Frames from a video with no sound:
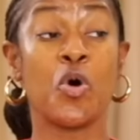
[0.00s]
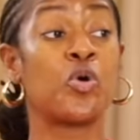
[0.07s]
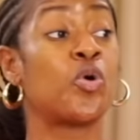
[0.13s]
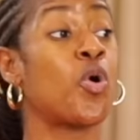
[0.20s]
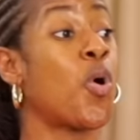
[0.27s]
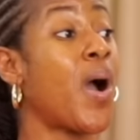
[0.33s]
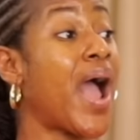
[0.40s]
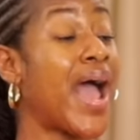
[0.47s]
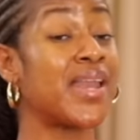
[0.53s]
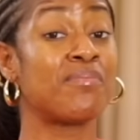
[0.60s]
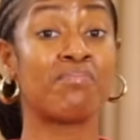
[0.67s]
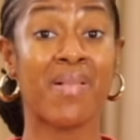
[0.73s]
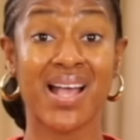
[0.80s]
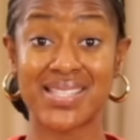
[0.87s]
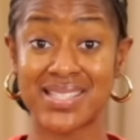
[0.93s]
Go
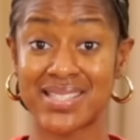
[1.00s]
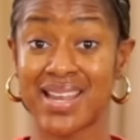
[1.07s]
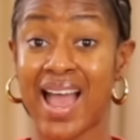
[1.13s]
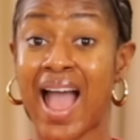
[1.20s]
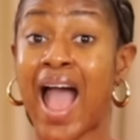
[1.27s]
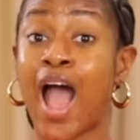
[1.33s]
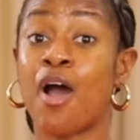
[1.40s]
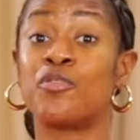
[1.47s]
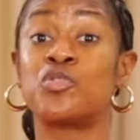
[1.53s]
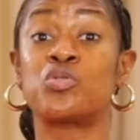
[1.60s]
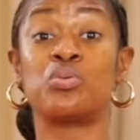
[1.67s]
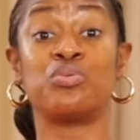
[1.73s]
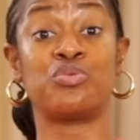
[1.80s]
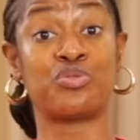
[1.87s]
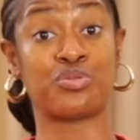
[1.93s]
and master how
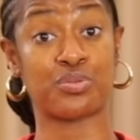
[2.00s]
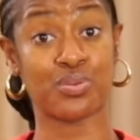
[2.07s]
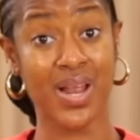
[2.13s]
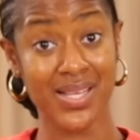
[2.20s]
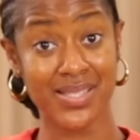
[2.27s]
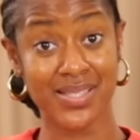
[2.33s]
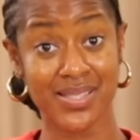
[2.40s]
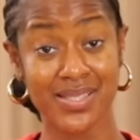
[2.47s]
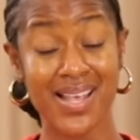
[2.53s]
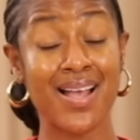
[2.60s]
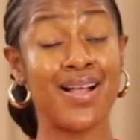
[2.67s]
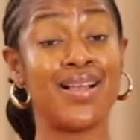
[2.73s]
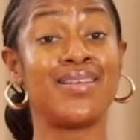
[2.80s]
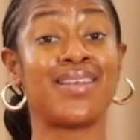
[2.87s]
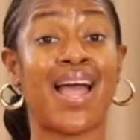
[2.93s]
to dress
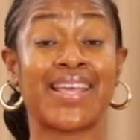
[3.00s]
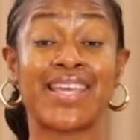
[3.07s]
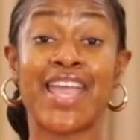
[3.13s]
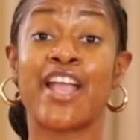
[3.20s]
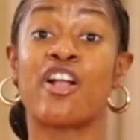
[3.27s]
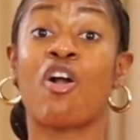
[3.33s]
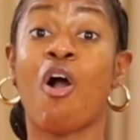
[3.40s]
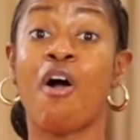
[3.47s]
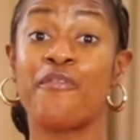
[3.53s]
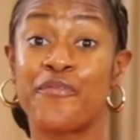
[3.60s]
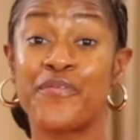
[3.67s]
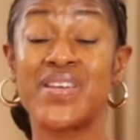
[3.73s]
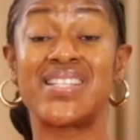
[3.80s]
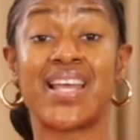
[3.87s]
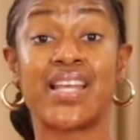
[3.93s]
like a
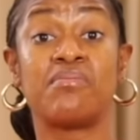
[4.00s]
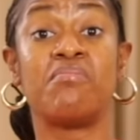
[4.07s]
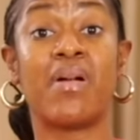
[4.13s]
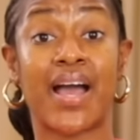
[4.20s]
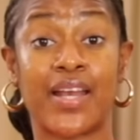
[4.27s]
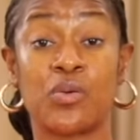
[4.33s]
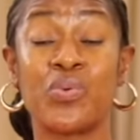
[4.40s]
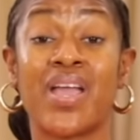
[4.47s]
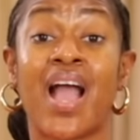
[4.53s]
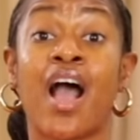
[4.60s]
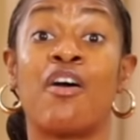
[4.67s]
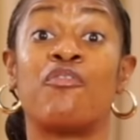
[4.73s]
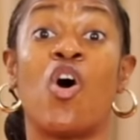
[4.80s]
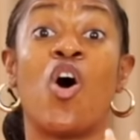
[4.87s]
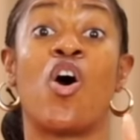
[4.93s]
confident man. We
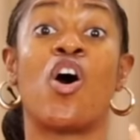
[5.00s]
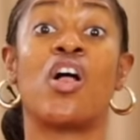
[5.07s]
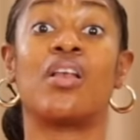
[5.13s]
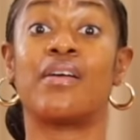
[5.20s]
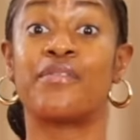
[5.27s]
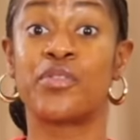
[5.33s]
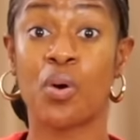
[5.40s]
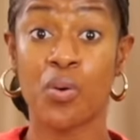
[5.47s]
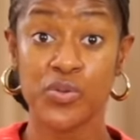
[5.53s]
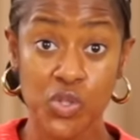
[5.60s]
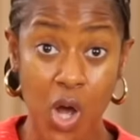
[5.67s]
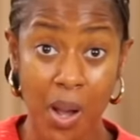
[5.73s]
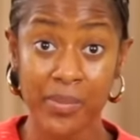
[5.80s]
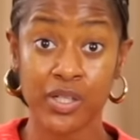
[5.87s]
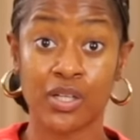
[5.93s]
have all of those
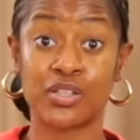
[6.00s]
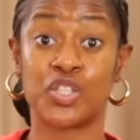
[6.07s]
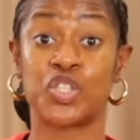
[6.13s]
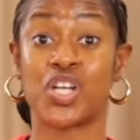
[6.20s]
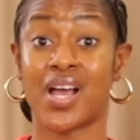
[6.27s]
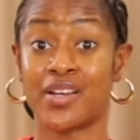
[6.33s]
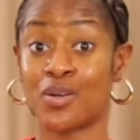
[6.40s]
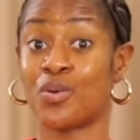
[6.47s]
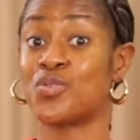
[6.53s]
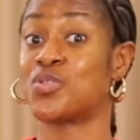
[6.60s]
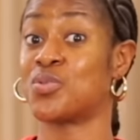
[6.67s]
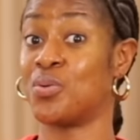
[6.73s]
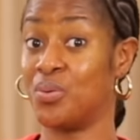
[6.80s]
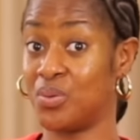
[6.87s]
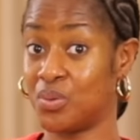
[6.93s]
coming on the channel
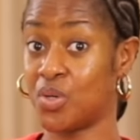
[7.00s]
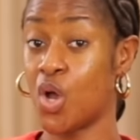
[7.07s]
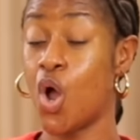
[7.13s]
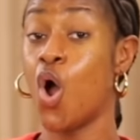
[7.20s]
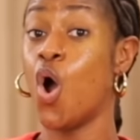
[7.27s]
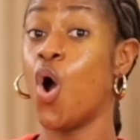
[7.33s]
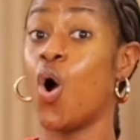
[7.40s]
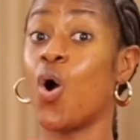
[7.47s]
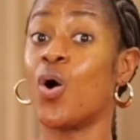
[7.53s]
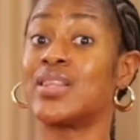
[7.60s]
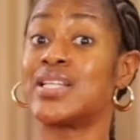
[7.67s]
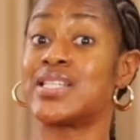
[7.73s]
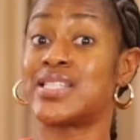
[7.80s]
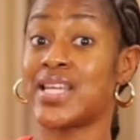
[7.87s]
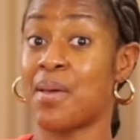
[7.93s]
soon on the
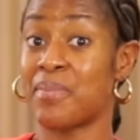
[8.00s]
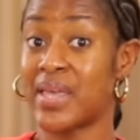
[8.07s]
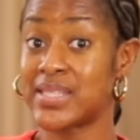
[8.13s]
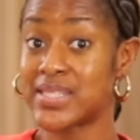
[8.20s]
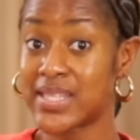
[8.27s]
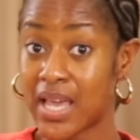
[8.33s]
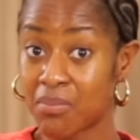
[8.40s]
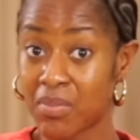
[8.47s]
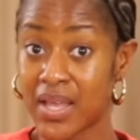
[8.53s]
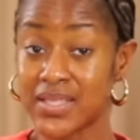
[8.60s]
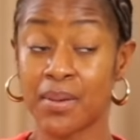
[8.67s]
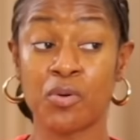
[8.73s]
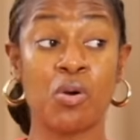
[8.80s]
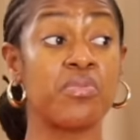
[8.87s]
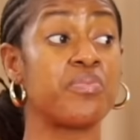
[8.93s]
DMN segment.
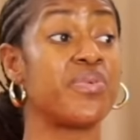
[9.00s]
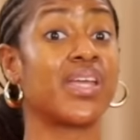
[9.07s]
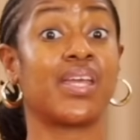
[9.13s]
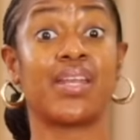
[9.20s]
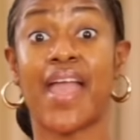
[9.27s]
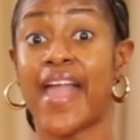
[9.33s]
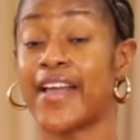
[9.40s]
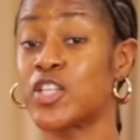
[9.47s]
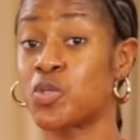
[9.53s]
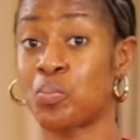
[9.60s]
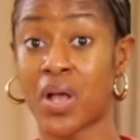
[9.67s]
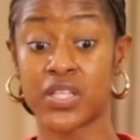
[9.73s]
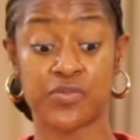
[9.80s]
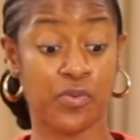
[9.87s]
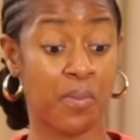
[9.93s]
I'm going to be bringing
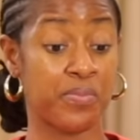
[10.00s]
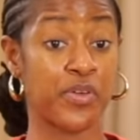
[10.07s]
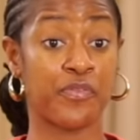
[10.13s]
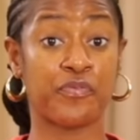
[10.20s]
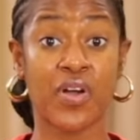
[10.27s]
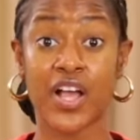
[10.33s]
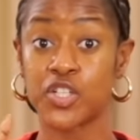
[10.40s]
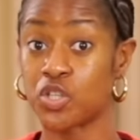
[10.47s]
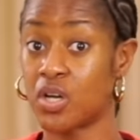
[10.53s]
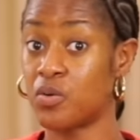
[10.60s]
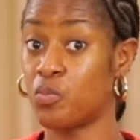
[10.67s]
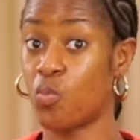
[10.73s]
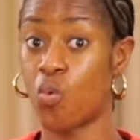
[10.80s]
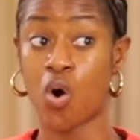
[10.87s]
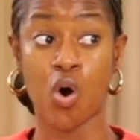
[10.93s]
experts from the fashion
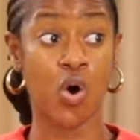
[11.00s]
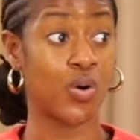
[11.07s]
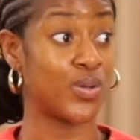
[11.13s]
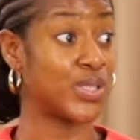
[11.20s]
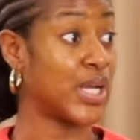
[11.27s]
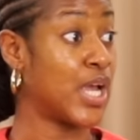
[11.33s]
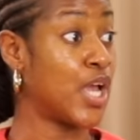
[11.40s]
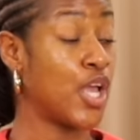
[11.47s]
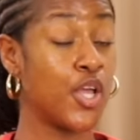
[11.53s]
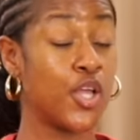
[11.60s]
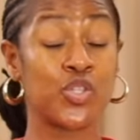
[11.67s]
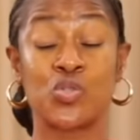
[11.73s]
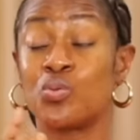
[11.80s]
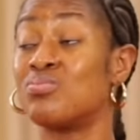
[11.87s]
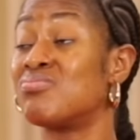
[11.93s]
world
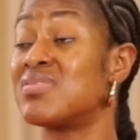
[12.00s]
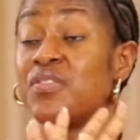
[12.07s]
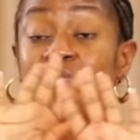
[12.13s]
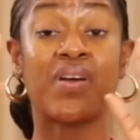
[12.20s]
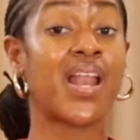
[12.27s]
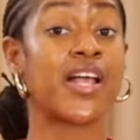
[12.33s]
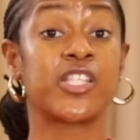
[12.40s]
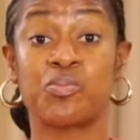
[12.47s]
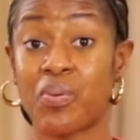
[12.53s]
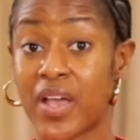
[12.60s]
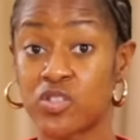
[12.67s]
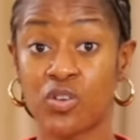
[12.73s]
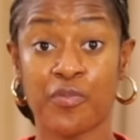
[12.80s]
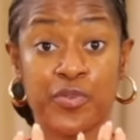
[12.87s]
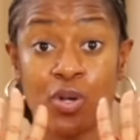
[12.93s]
to different
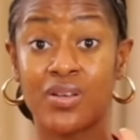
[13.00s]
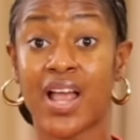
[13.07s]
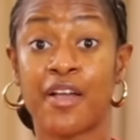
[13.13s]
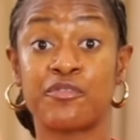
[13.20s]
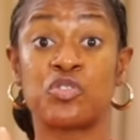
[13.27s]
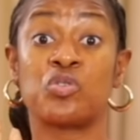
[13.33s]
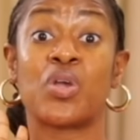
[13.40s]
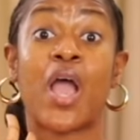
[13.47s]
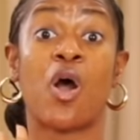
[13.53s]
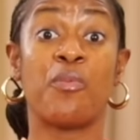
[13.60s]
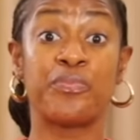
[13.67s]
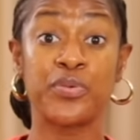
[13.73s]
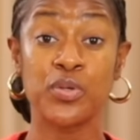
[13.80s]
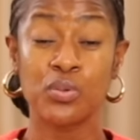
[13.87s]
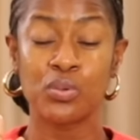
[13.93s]
aspects of your life to
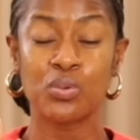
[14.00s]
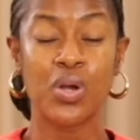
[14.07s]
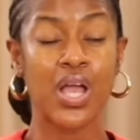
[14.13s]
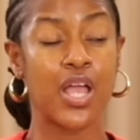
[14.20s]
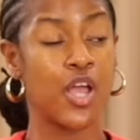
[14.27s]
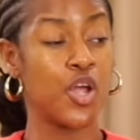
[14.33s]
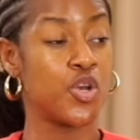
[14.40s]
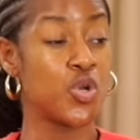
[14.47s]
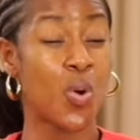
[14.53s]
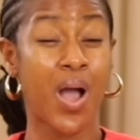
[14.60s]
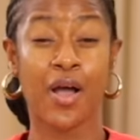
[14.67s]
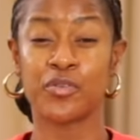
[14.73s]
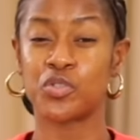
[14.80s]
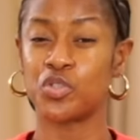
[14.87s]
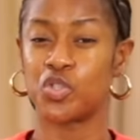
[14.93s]
help you know
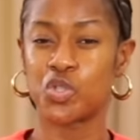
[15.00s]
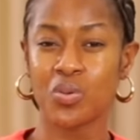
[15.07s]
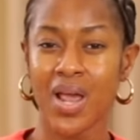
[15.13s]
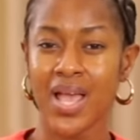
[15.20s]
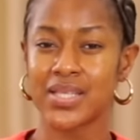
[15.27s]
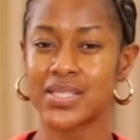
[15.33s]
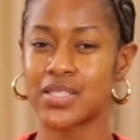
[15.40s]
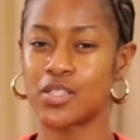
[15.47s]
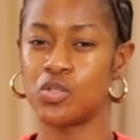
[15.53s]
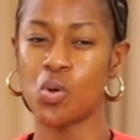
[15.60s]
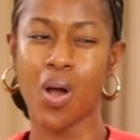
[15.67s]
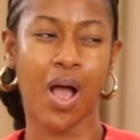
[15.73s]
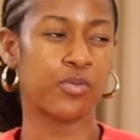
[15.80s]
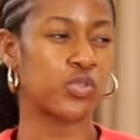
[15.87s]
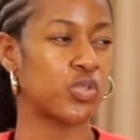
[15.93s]
how to dress, know
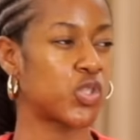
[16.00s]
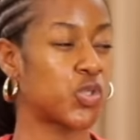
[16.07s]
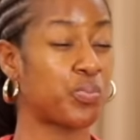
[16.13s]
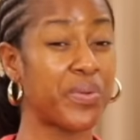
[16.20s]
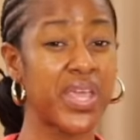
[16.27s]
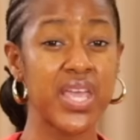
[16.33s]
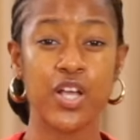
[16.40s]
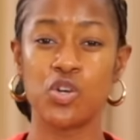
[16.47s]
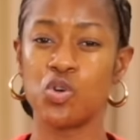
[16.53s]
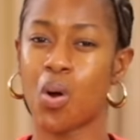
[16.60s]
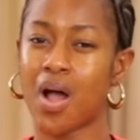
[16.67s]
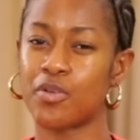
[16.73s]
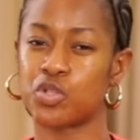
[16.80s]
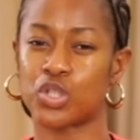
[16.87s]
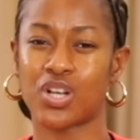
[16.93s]
how to speak, know
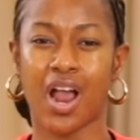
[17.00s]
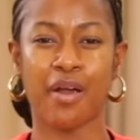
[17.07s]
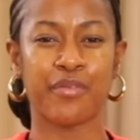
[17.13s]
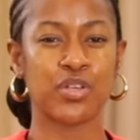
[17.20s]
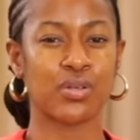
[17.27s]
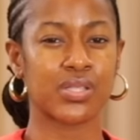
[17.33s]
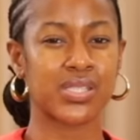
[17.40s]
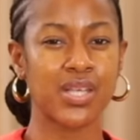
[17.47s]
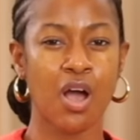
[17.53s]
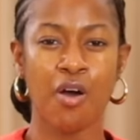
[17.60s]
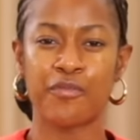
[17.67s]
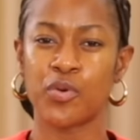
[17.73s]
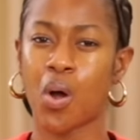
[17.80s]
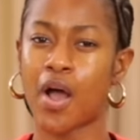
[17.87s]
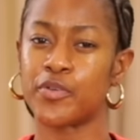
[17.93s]
how to carry yourself,
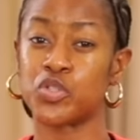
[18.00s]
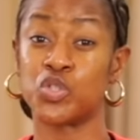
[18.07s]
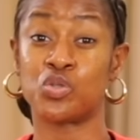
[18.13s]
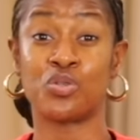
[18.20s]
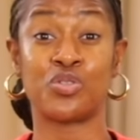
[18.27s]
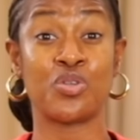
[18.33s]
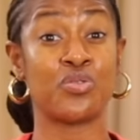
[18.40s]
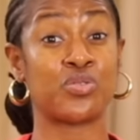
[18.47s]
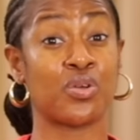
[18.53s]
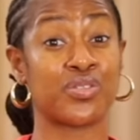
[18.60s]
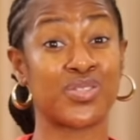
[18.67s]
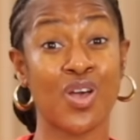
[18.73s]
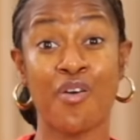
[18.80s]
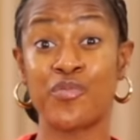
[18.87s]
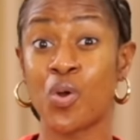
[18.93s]
know how to introduce
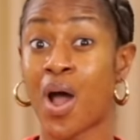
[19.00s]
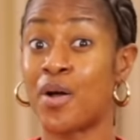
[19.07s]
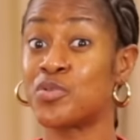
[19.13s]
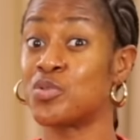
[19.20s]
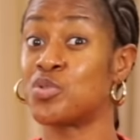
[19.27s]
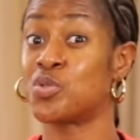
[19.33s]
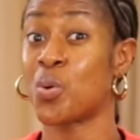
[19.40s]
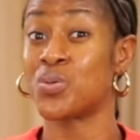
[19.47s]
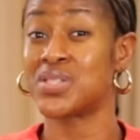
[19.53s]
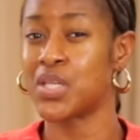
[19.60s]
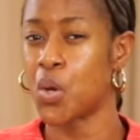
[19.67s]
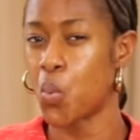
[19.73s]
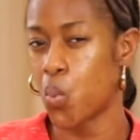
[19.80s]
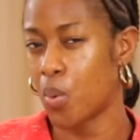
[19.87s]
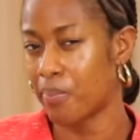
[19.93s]
yourself, know how to toast
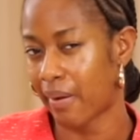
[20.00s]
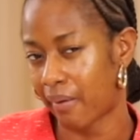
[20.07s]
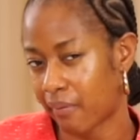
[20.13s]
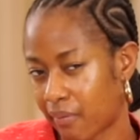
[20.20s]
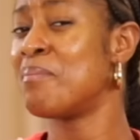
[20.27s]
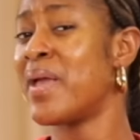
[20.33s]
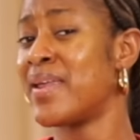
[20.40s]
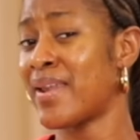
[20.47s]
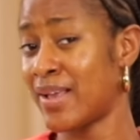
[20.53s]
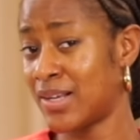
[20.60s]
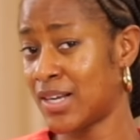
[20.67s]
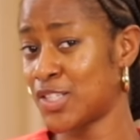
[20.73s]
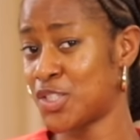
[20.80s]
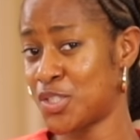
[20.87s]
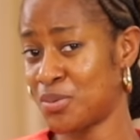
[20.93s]
a woman. Men, I
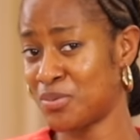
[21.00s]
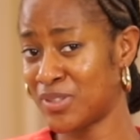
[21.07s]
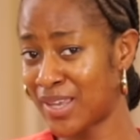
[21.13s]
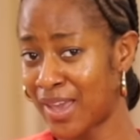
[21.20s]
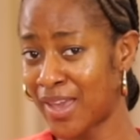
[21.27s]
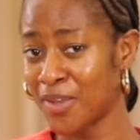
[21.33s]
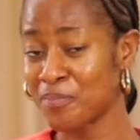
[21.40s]
got you, okay?